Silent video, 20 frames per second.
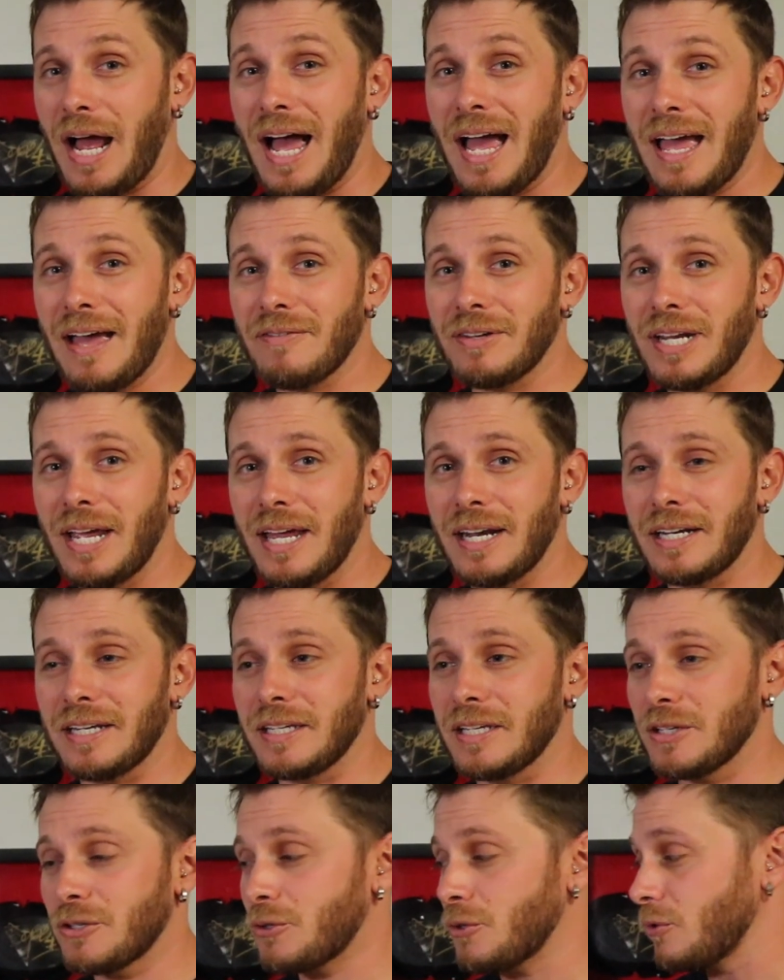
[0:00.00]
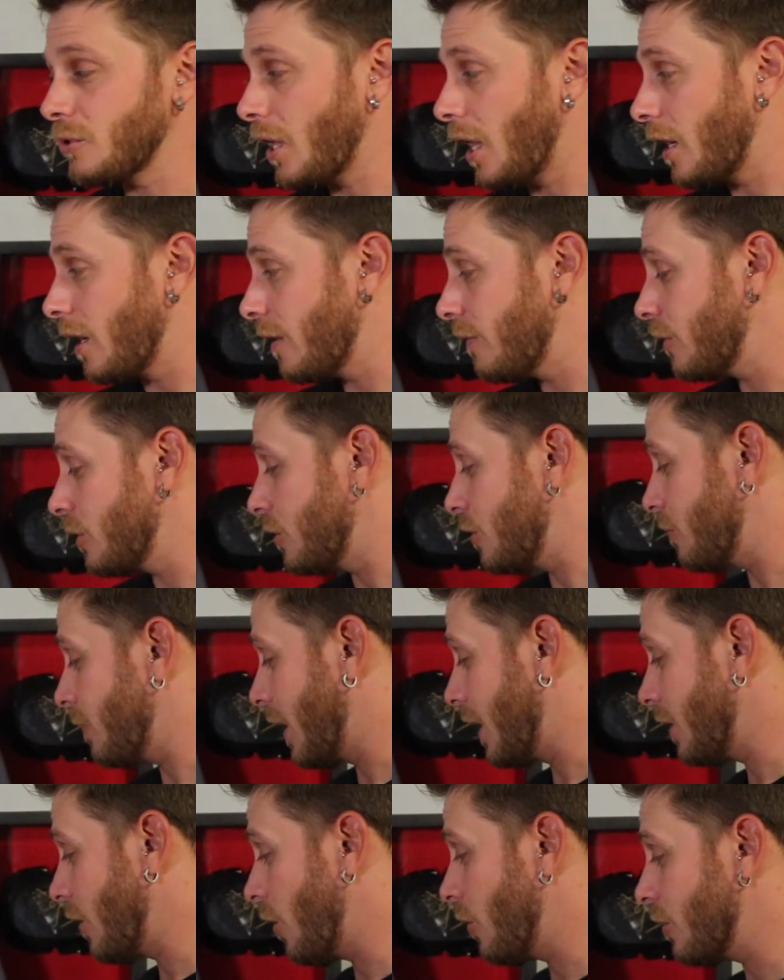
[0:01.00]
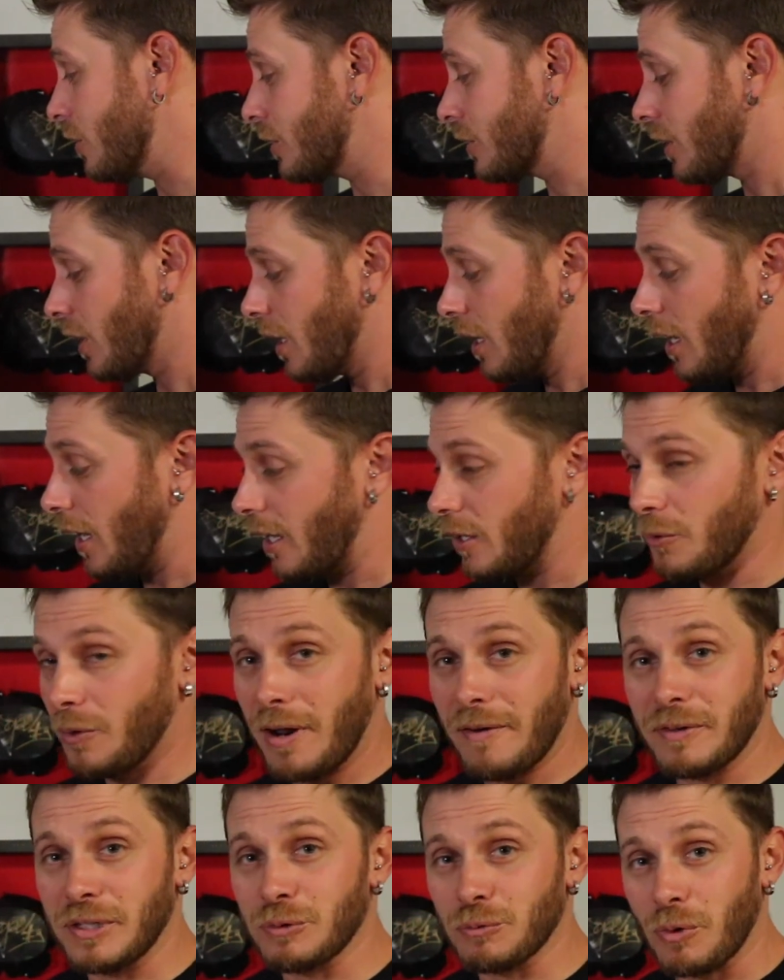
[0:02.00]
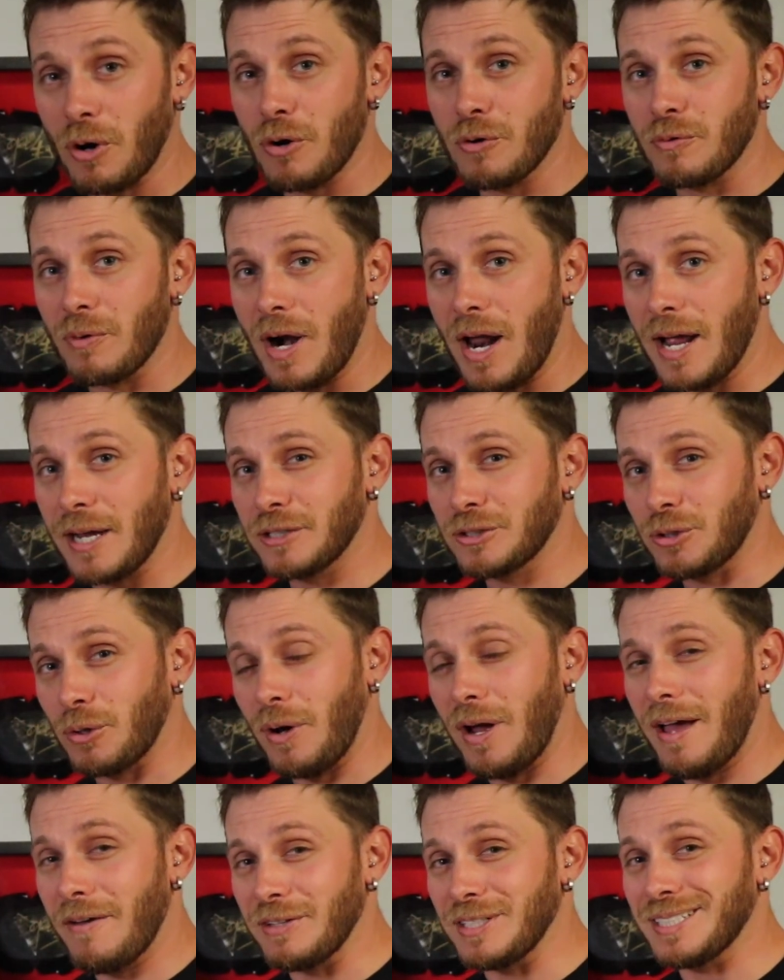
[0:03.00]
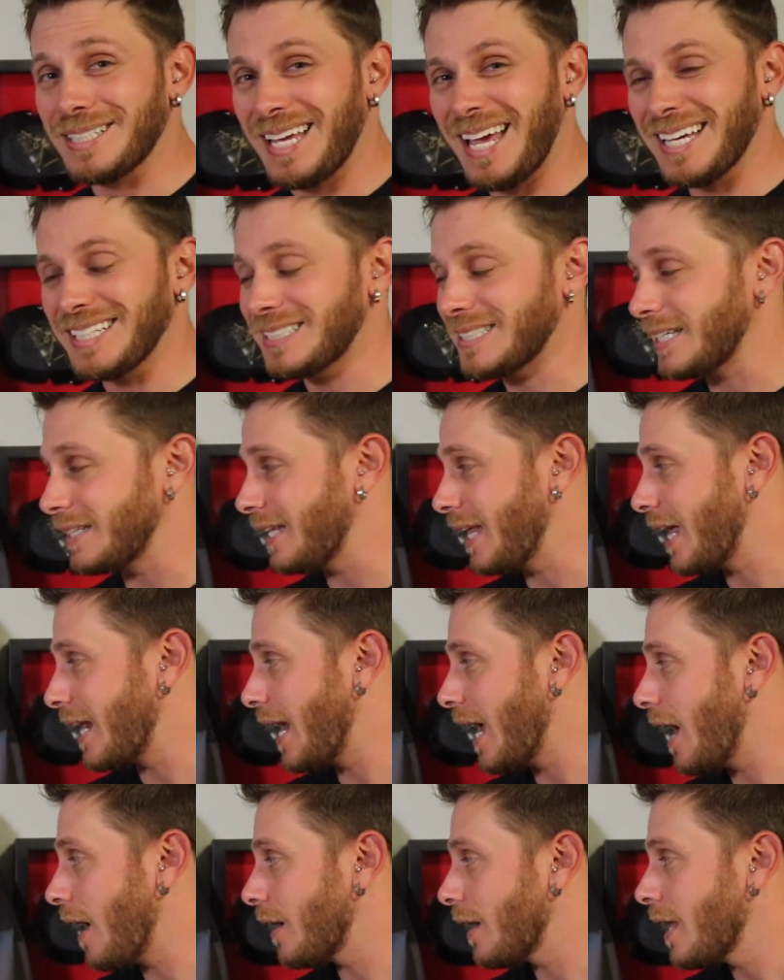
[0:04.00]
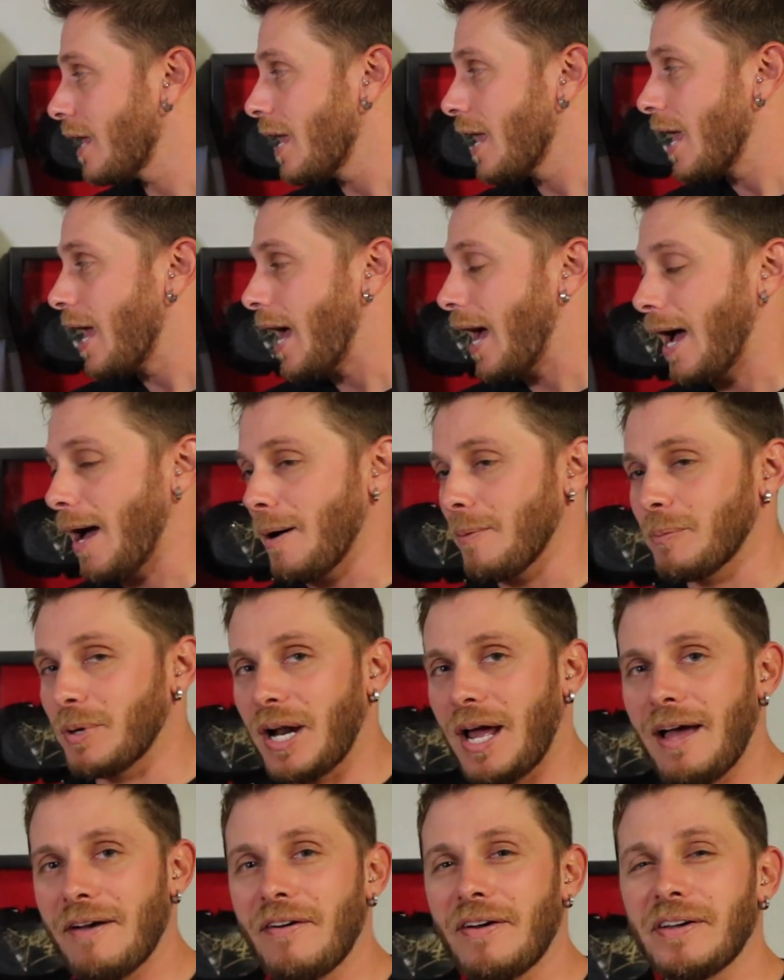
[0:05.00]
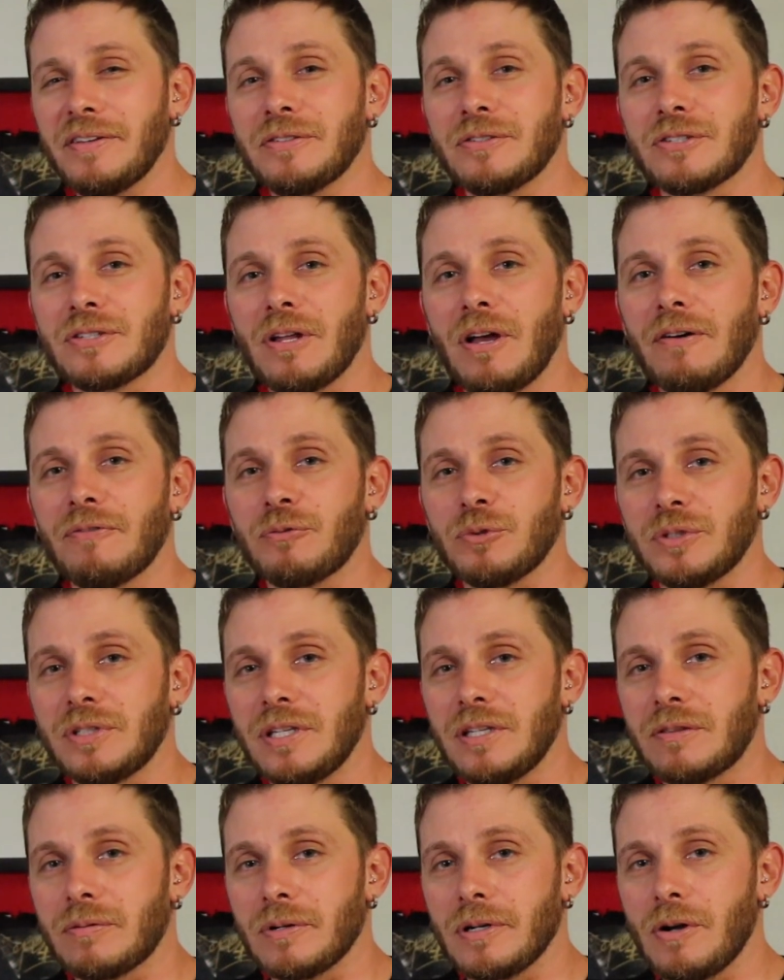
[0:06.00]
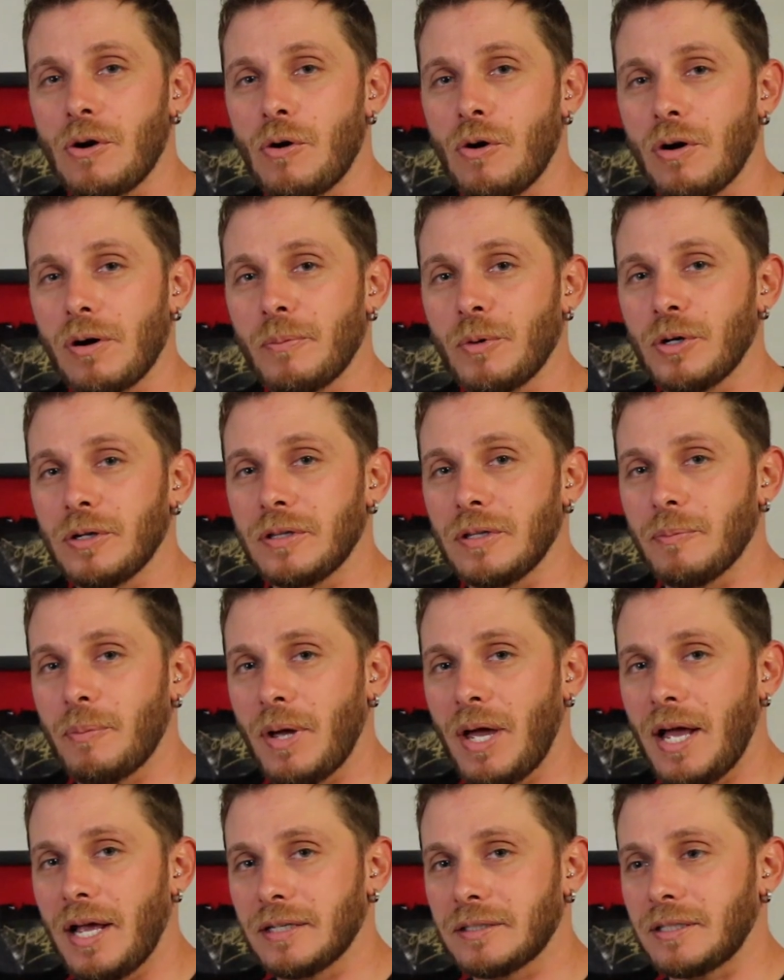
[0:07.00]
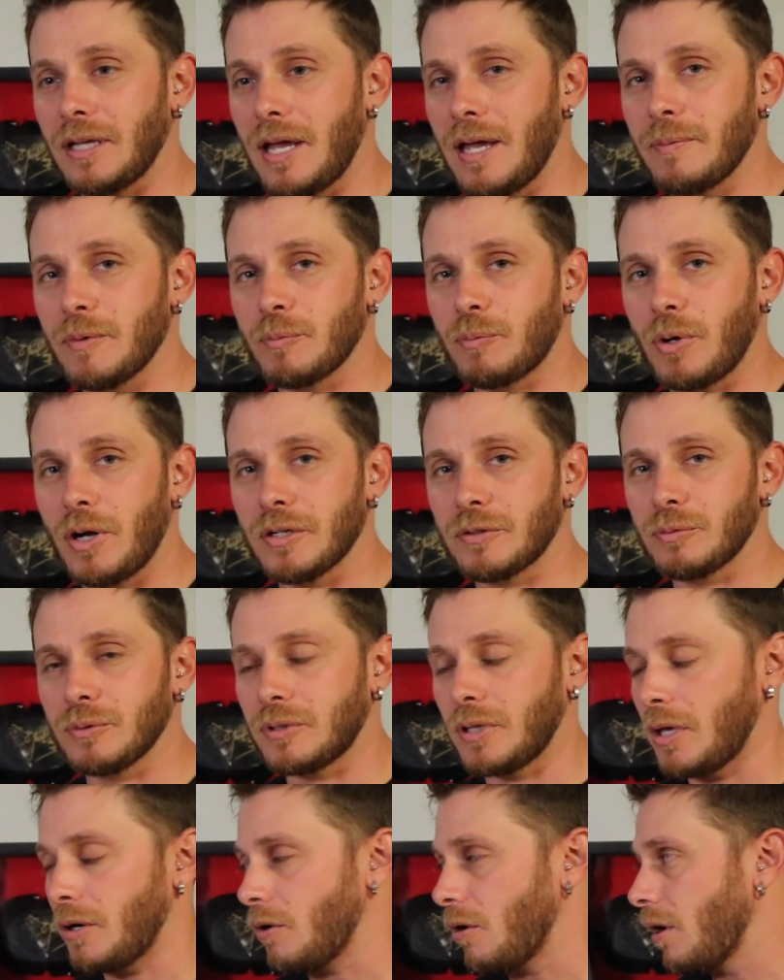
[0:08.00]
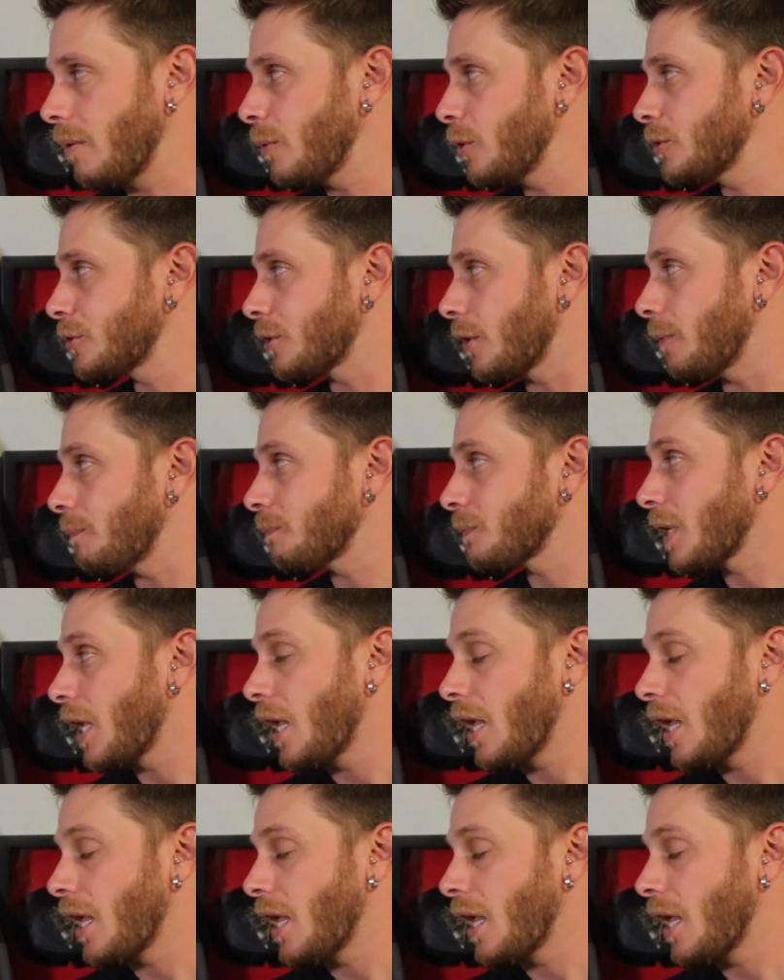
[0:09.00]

I haven't had any issues out of it. You may have noticed I don't have any road rash, so I haven't tested that out, but I have had stuff with D3O armor in the past. I am impressed with that armor. So,